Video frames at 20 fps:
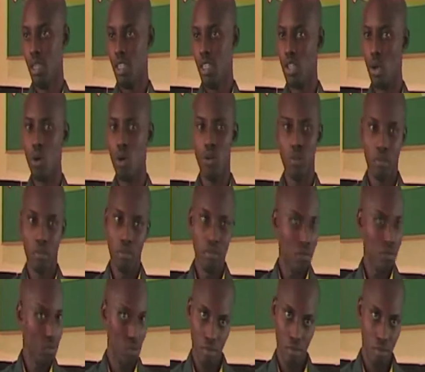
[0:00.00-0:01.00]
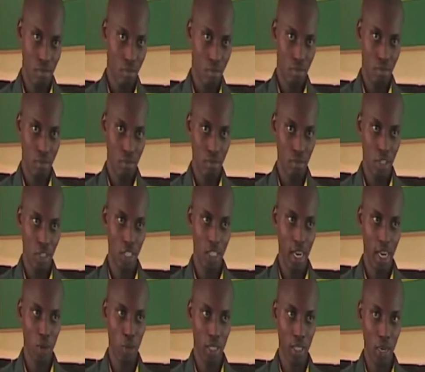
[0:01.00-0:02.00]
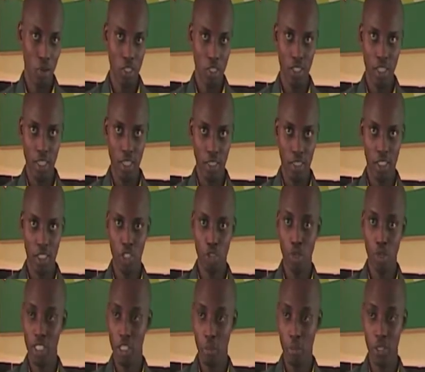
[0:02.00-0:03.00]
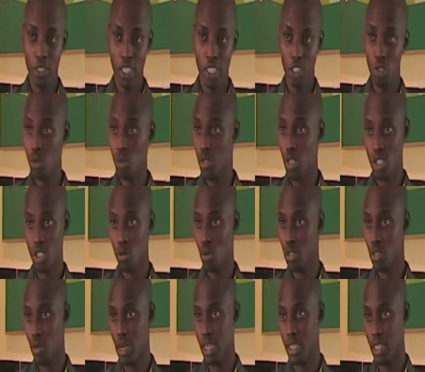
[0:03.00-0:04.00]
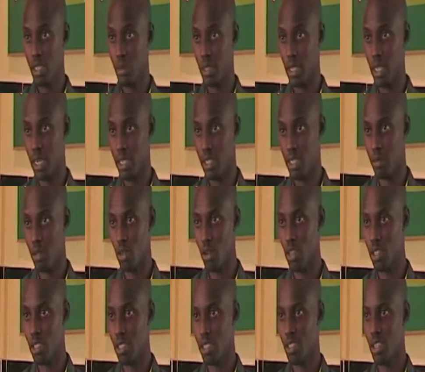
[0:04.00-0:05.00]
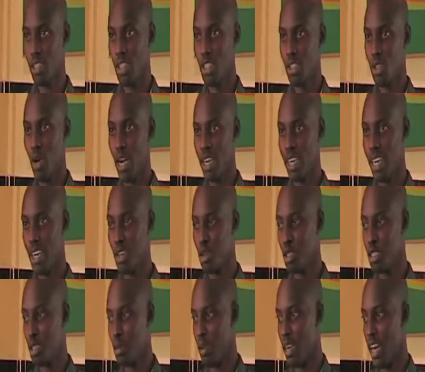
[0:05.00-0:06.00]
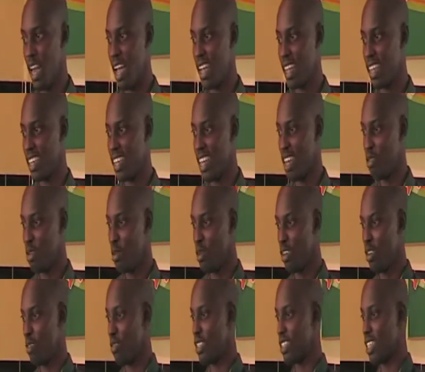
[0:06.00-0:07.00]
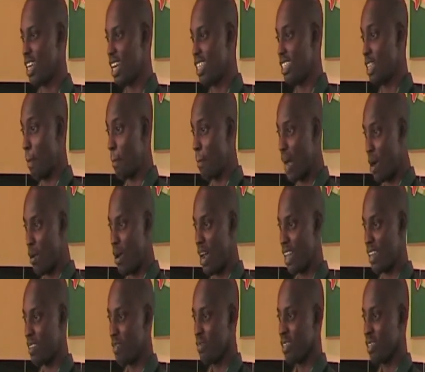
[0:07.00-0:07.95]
So just like what I was saying, the 20% will not want to agree with that, because you are now going to be like, every one of us now has the power.